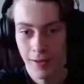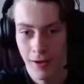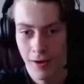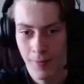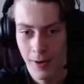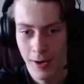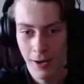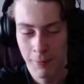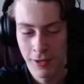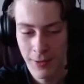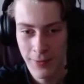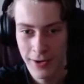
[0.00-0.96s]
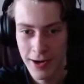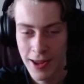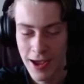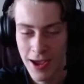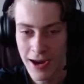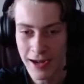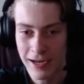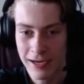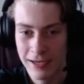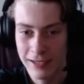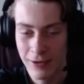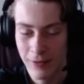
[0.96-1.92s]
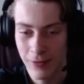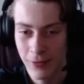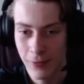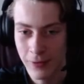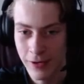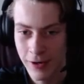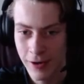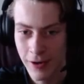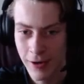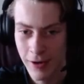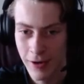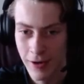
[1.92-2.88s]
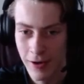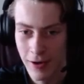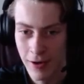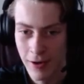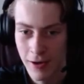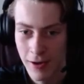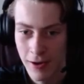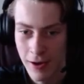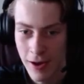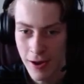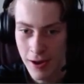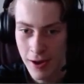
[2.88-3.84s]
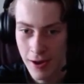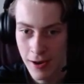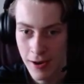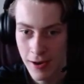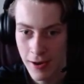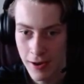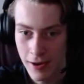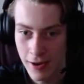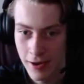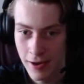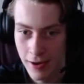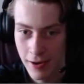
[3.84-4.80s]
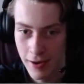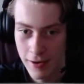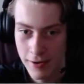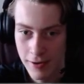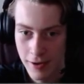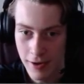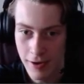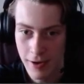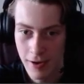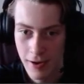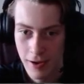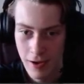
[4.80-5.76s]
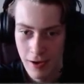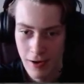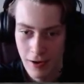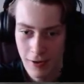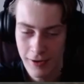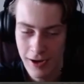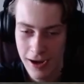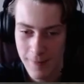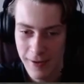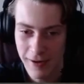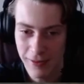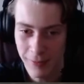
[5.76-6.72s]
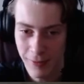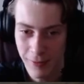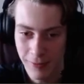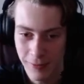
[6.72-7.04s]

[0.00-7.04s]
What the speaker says: Alright, I'm coming in hot. I gotta go in through here. Eh, eh, eh. Okay, I made it through.